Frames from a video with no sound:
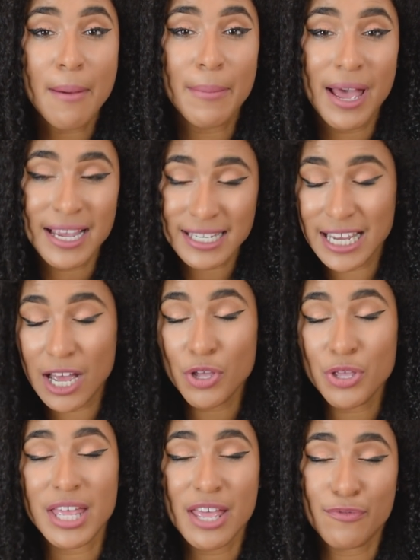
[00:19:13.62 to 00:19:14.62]
but I can tell
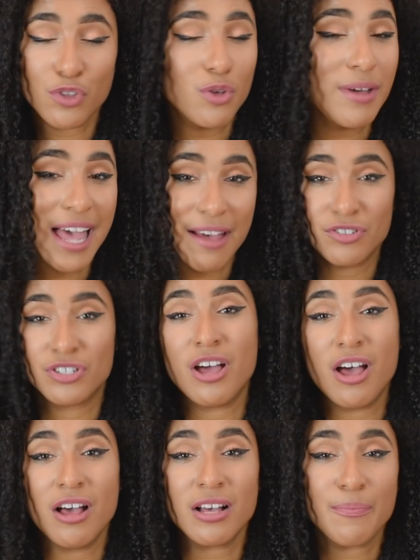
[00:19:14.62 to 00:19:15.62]
you that if you have
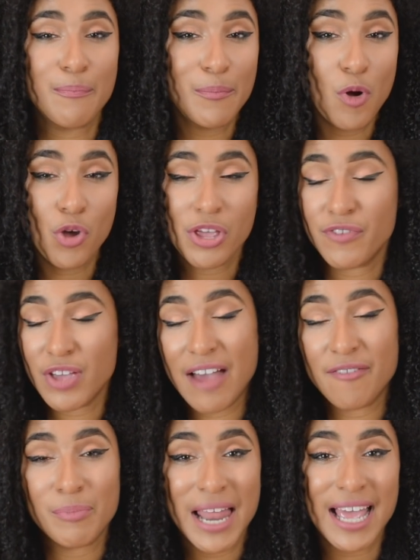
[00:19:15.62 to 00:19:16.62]
dark or if you
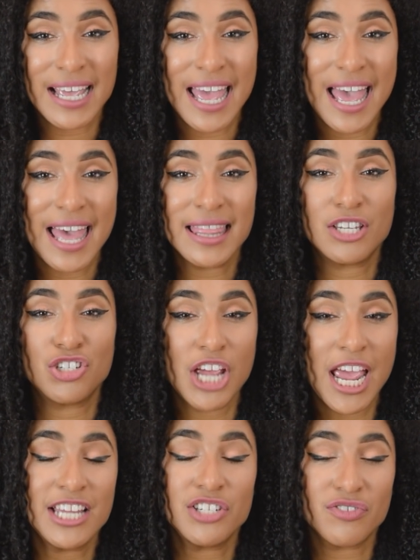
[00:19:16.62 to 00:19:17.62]
have black hair, the
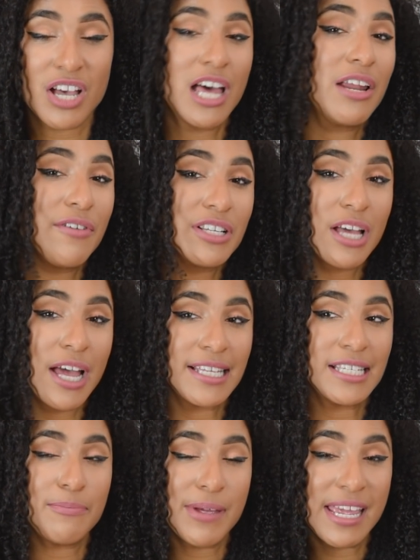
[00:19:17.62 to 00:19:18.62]
change of color is going
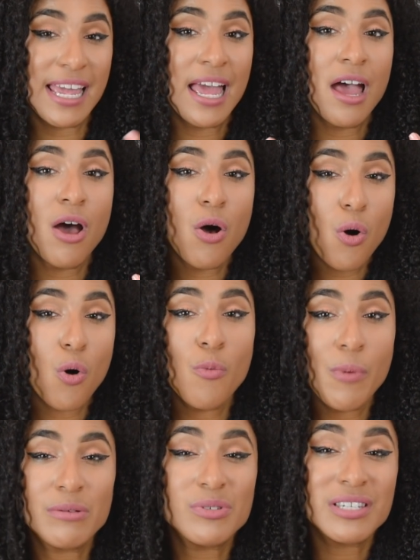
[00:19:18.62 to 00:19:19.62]
to be
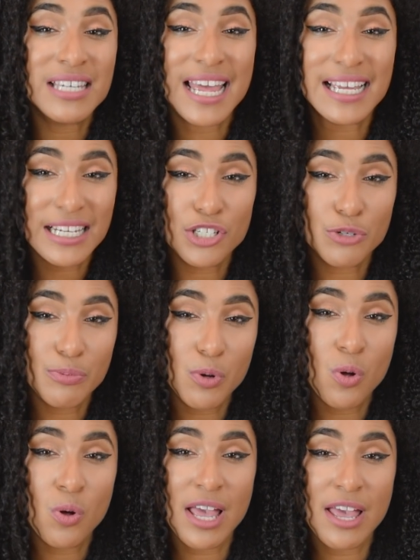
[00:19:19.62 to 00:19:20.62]
almost
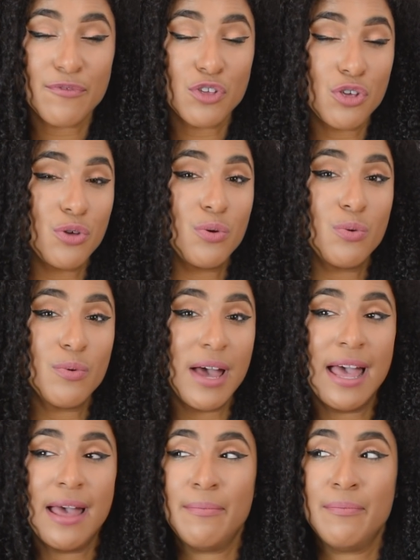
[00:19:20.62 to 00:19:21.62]
negligible if you
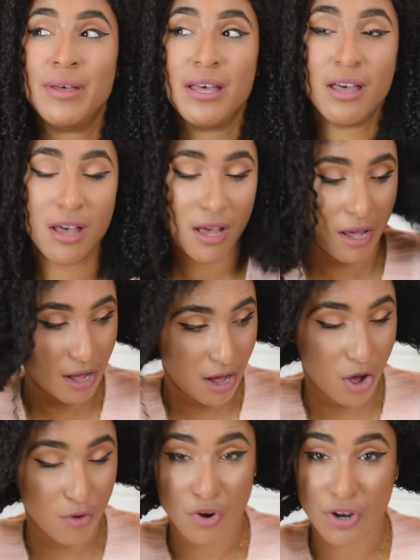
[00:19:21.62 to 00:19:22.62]

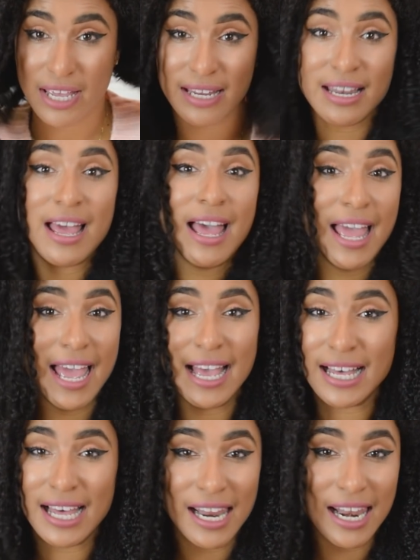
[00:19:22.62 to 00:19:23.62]
are rocking a hair
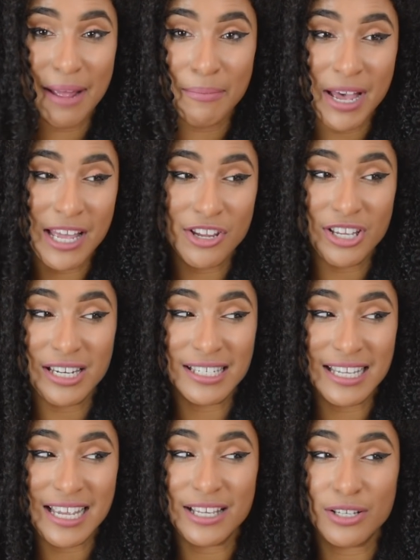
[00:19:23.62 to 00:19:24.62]
color like mine, you're going to
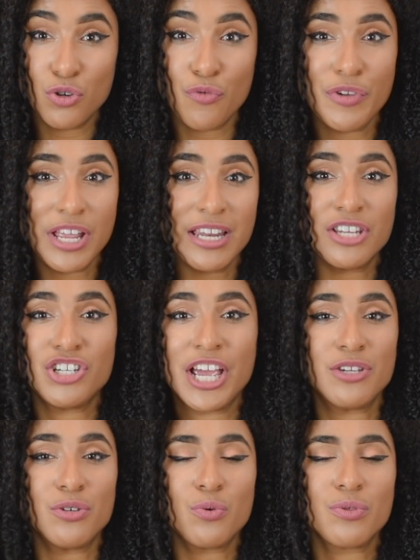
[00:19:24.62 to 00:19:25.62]
see it's not really going to
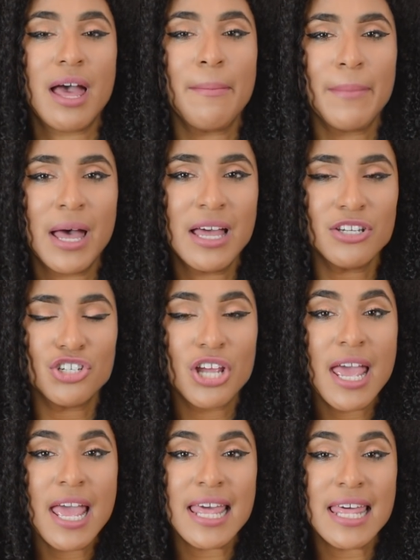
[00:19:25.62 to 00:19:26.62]
change all that much.
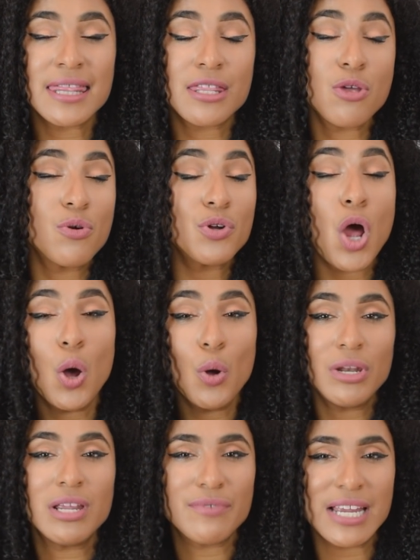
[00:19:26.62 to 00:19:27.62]
You can
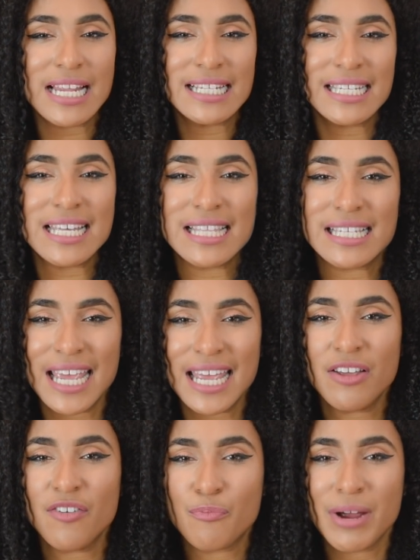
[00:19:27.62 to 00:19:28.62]
only really see the
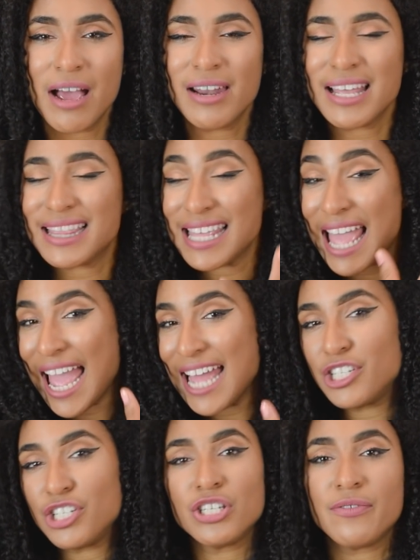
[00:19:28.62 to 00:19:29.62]
tint of brown at the
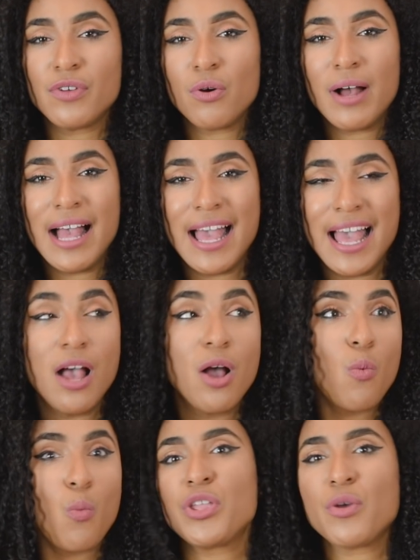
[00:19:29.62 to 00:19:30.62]
edges of your hair
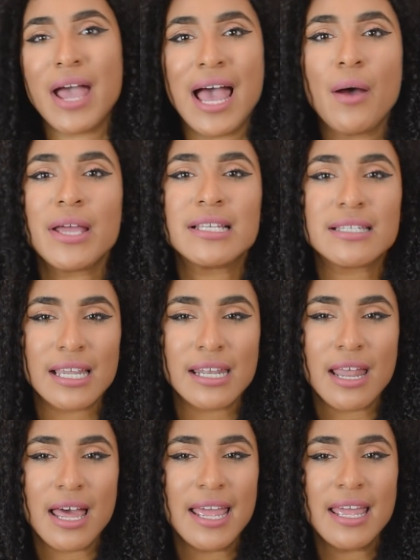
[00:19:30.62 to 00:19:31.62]
when you're out in
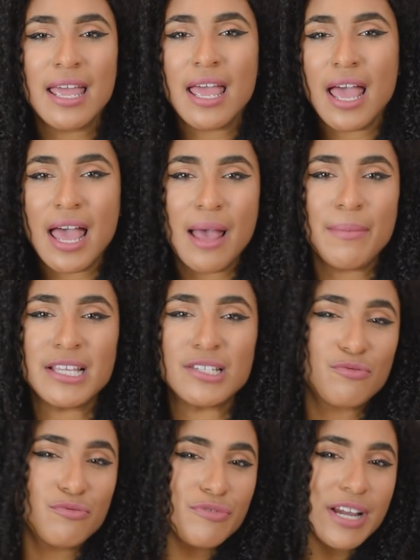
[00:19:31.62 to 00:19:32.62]
sunlight. It's
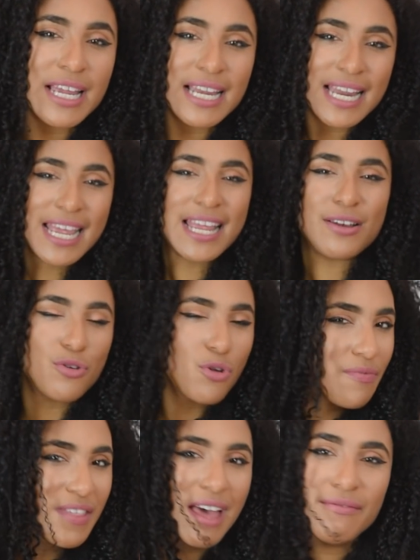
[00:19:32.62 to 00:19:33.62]
really
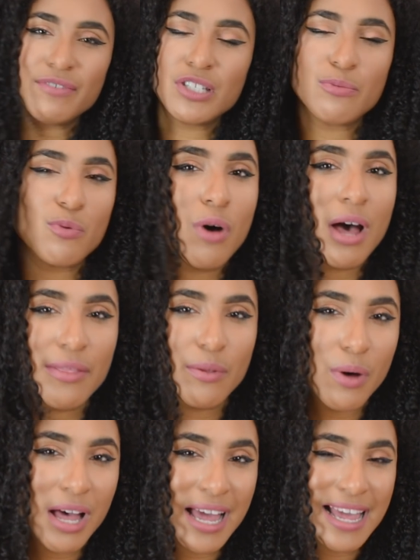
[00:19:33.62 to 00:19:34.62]
not that visible
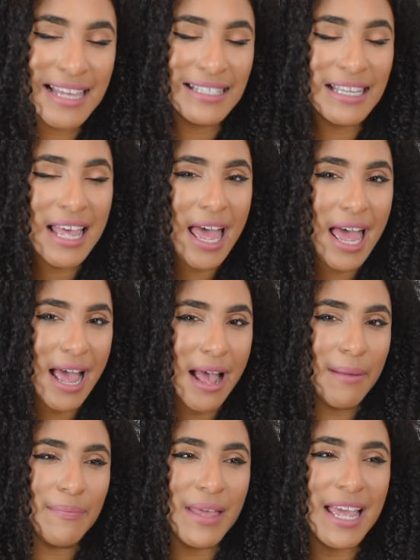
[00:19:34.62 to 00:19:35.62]
otherwise.
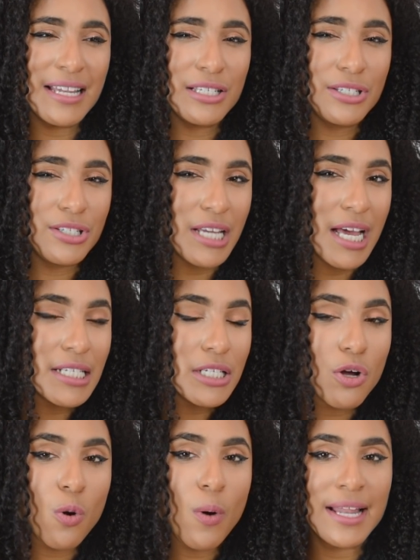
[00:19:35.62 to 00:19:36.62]
It does
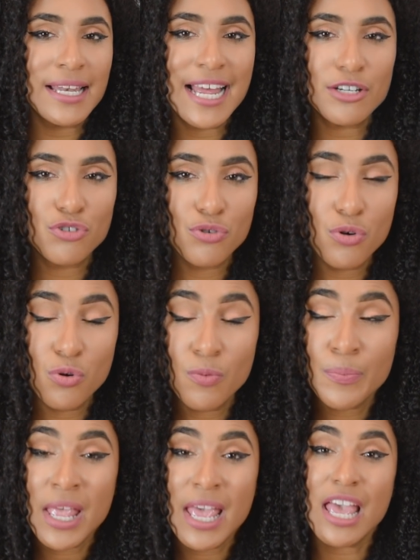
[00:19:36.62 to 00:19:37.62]
look quite natural.
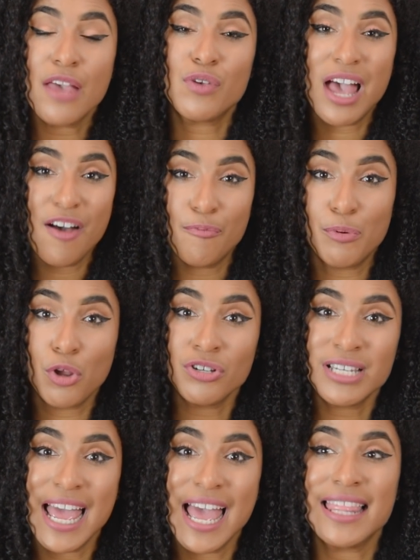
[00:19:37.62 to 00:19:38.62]
If you have
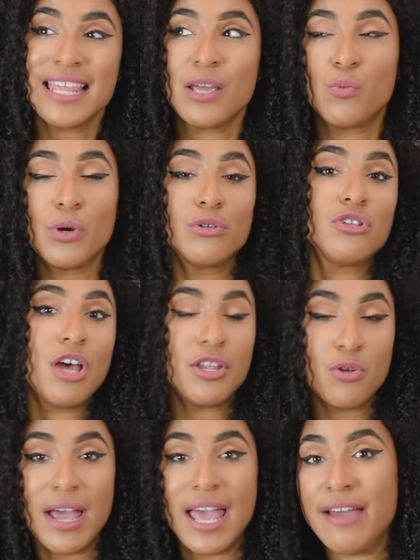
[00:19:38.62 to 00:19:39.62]
blonde hair, then it will turn
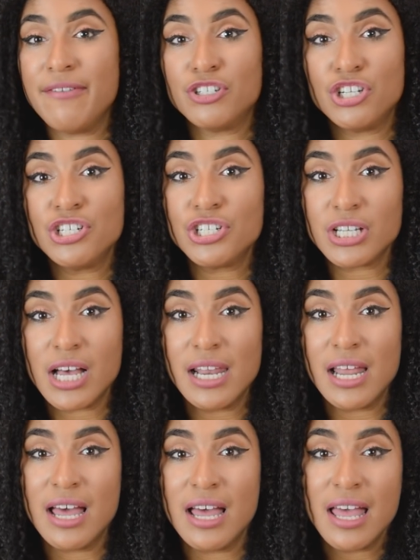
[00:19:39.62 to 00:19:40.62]
your hair a ginger
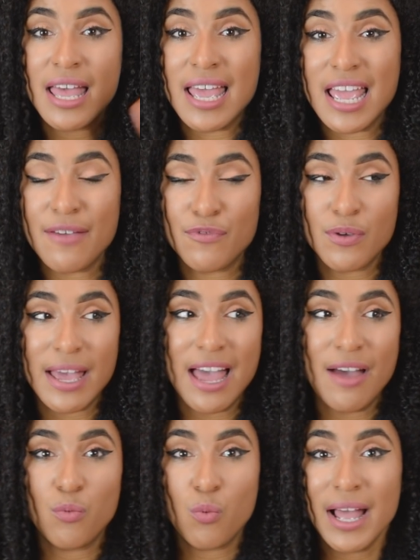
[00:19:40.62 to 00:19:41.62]
color. If you
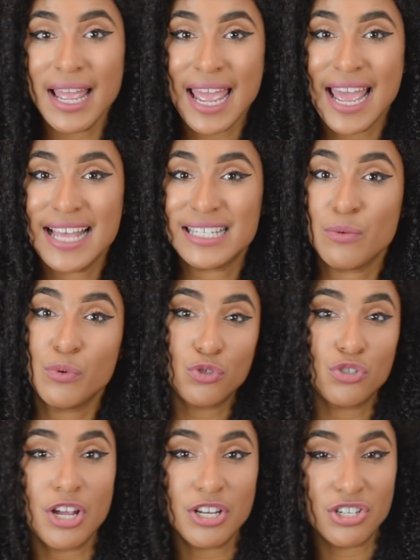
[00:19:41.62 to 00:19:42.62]
have white hairs, it will
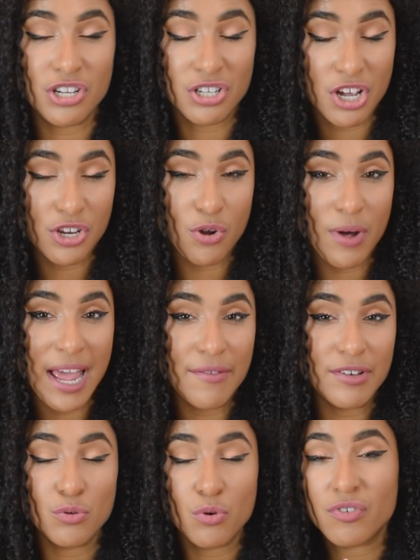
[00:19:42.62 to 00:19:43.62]
turn your hair
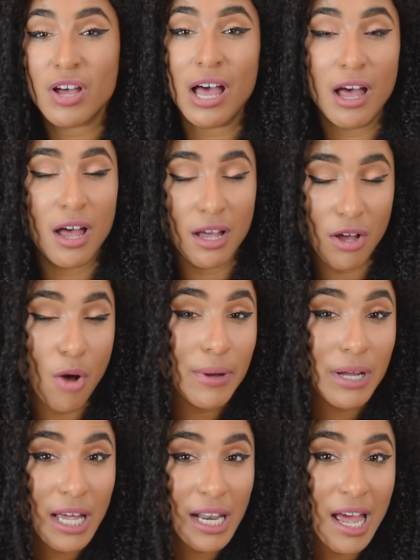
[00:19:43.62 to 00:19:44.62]
a sort of copper
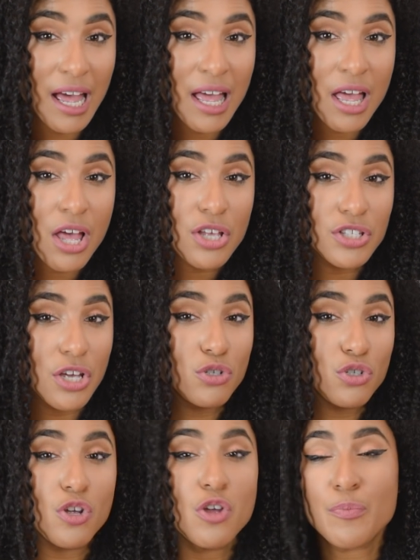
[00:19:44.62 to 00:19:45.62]
color. So
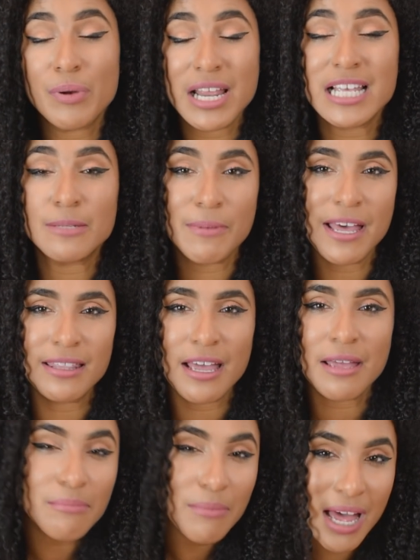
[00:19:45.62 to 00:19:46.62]
do please bear
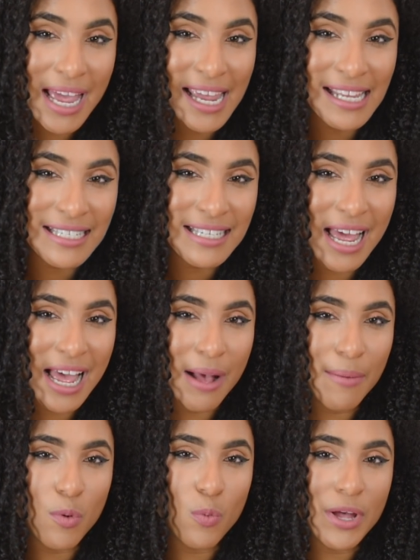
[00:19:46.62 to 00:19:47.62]
that in mind
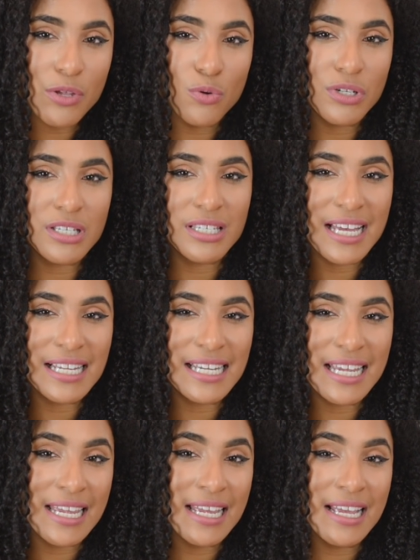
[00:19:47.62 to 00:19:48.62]
when you're
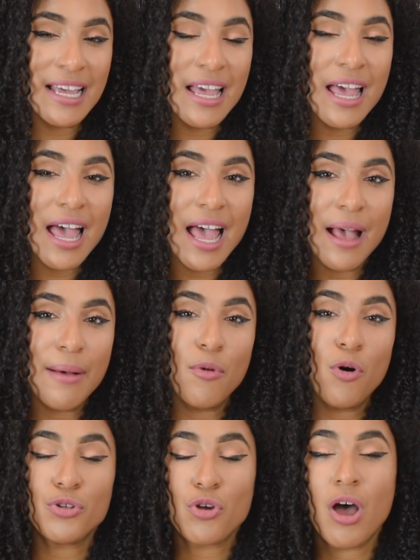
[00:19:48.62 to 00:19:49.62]
deciding
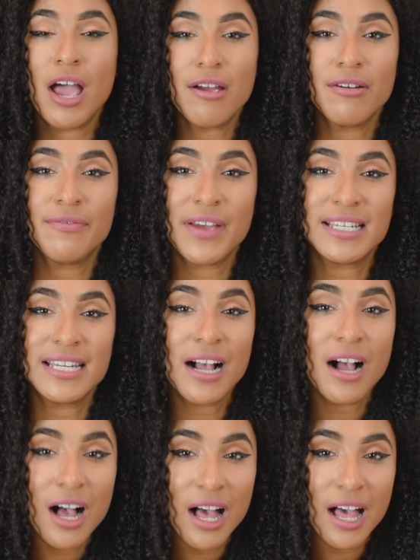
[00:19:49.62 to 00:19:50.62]
on your Ayurvedic
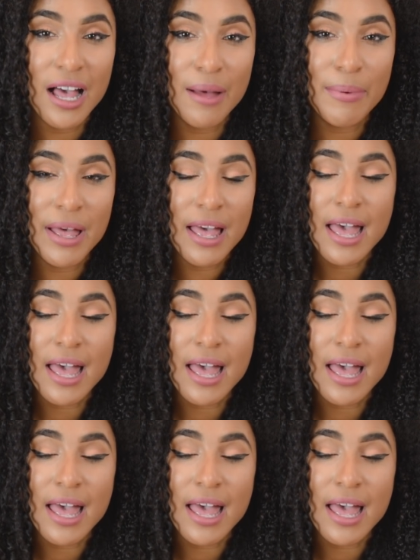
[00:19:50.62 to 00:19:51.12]
herb.